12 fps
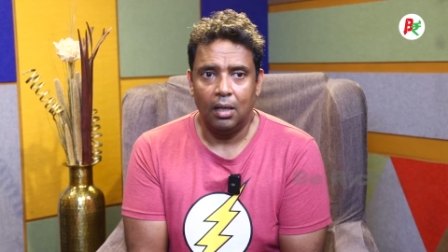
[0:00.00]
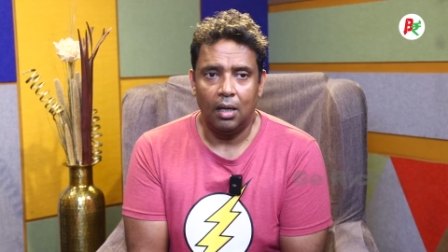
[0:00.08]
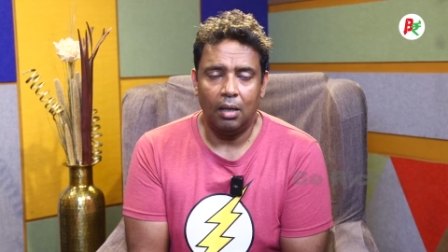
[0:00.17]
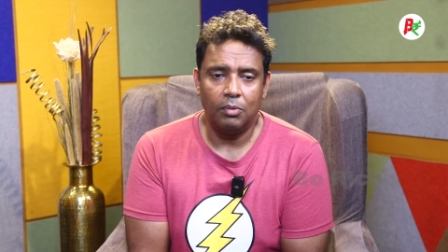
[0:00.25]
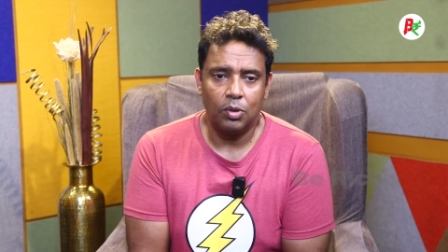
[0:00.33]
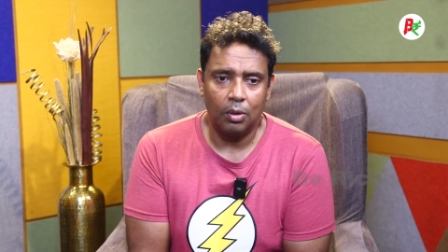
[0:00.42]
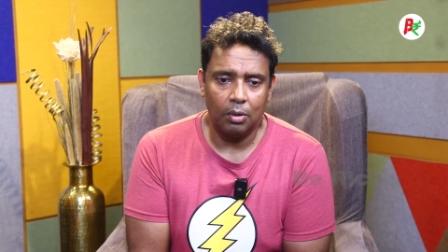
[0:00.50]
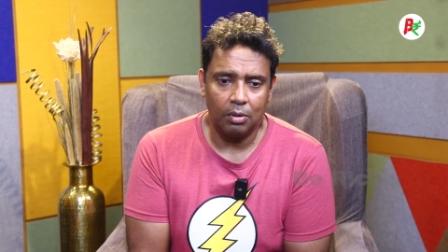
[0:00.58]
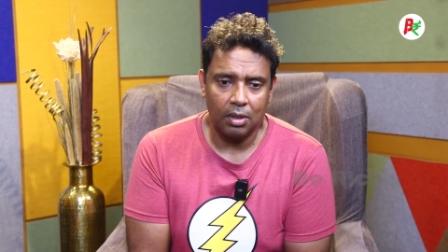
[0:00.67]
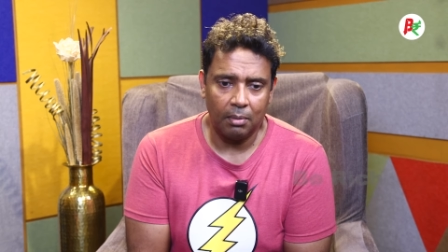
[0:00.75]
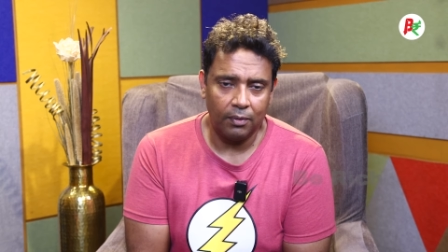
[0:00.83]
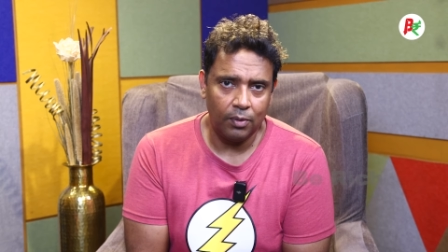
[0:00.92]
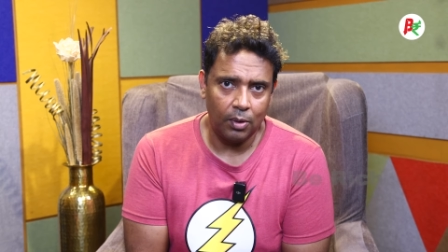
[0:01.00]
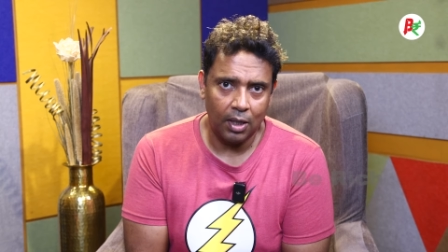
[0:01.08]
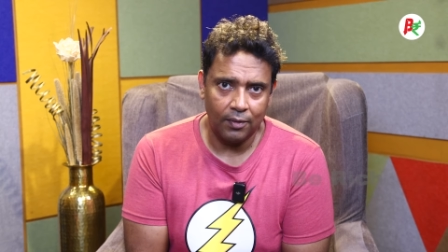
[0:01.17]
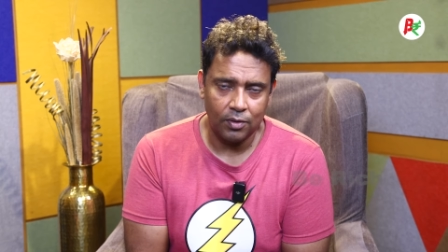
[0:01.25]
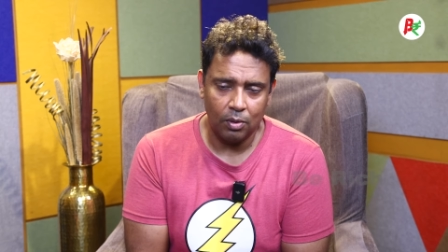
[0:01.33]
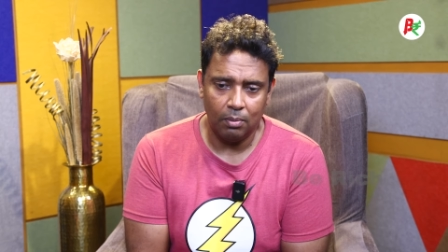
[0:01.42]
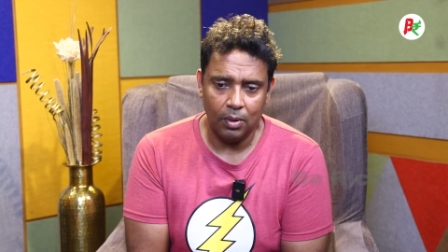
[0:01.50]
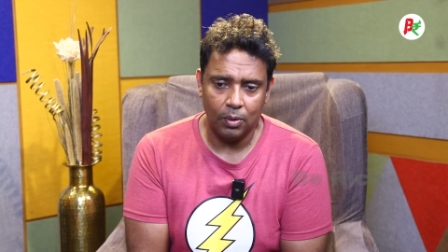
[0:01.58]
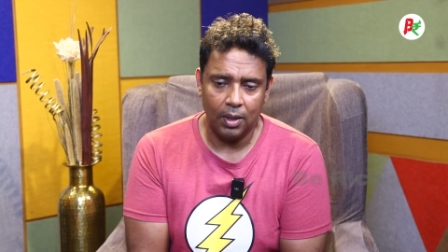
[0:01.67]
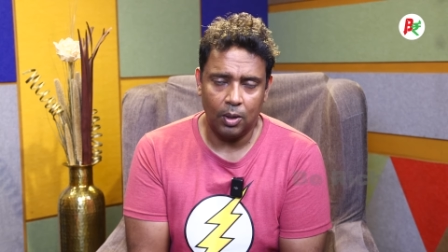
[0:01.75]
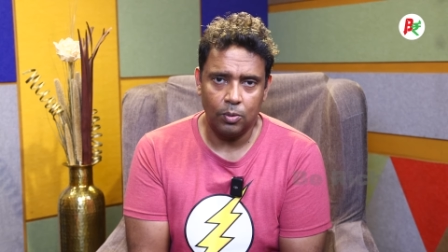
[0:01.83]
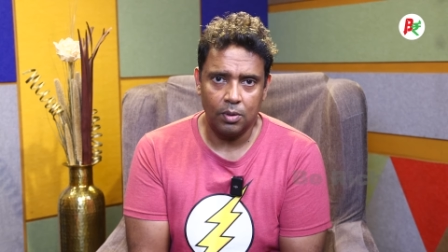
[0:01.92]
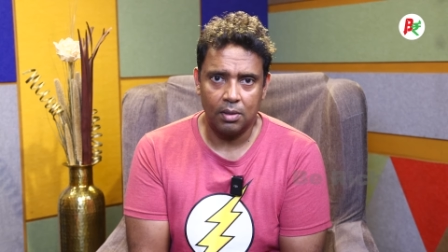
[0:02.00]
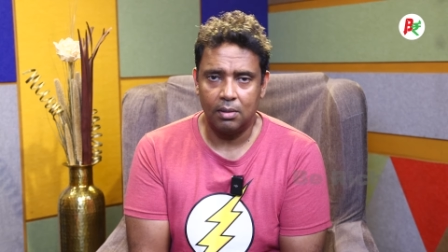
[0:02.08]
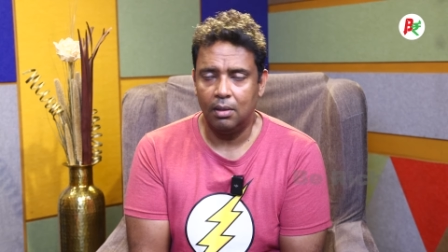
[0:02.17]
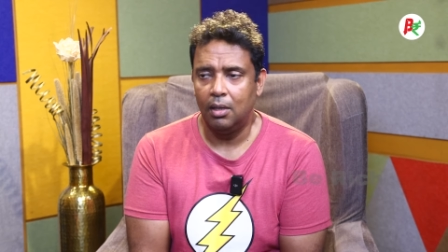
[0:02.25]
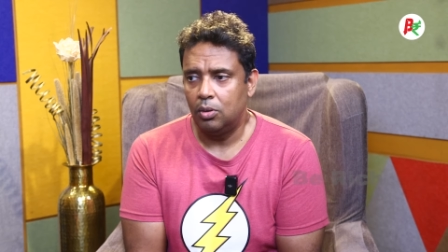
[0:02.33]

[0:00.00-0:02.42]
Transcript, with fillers: I'm sure you, some of you will have some more doubts.